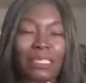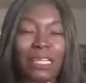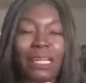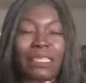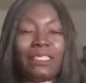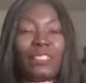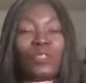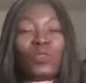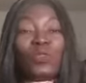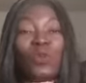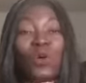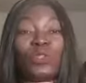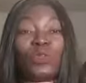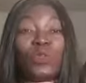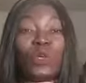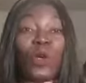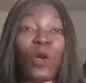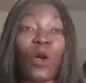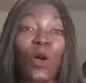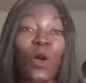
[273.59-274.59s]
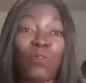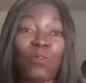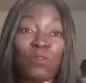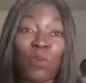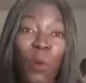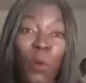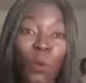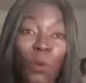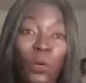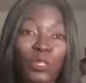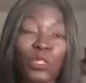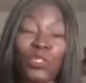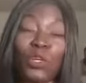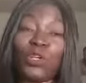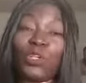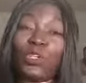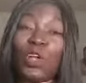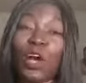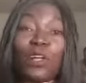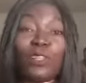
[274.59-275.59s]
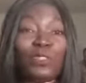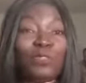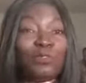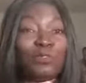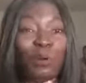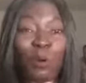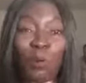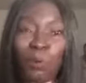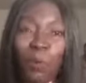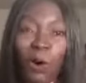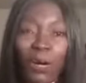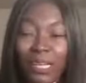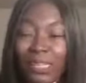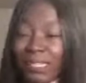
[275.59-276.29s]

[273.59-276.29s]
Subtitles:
That is what we call FOMO. So don't FOMO.